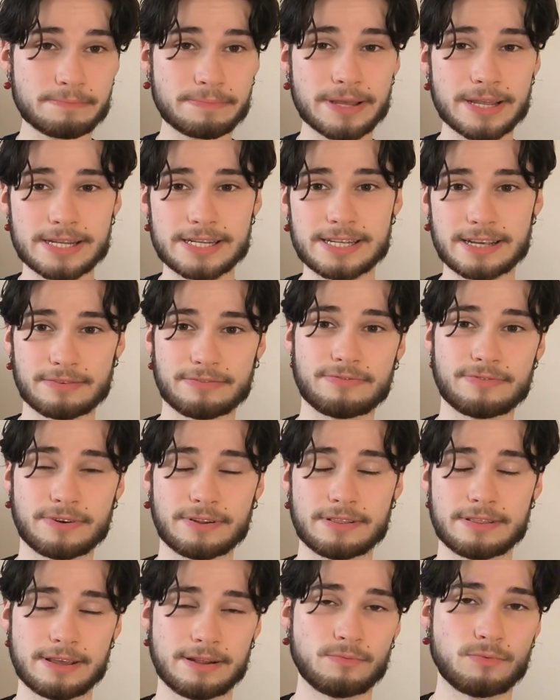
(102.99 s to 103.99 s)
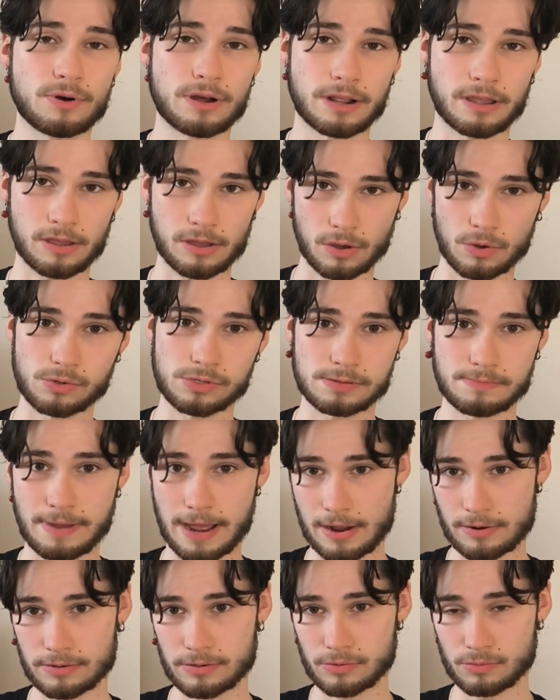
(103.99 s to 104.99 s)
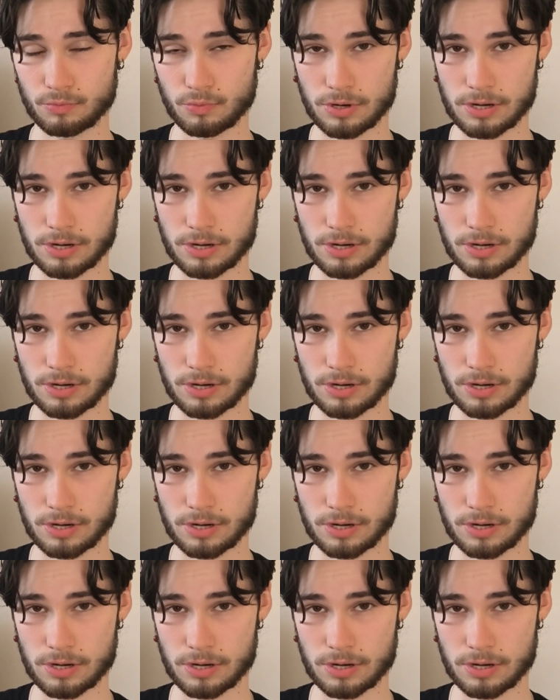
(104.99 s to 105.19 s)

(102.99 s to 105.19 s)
bit different than what Ghost Mountain